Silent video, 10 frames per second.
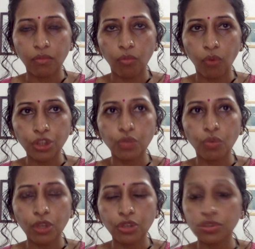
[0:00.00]
What you
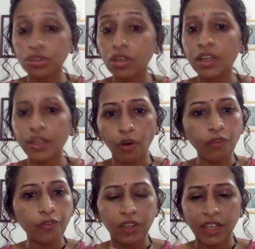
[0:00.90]
want to really
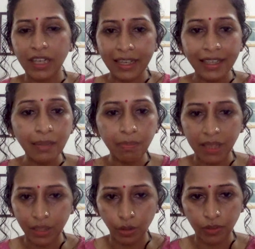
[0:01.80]
offer at any
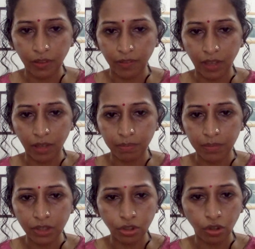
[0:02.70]
plane of
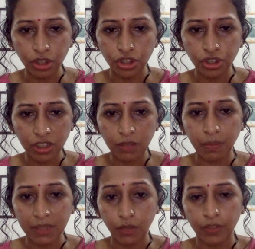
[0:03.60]
development, not just
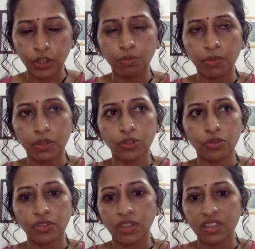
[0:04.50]
specific to birth
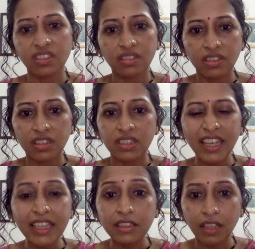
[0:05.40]
to 3, is this
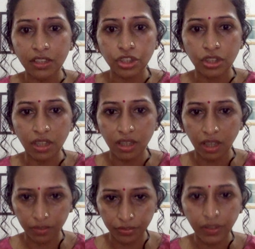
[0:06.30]
intelligent
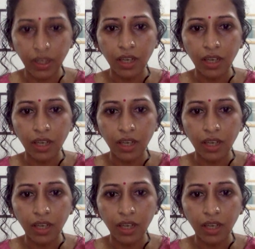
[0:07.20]
love.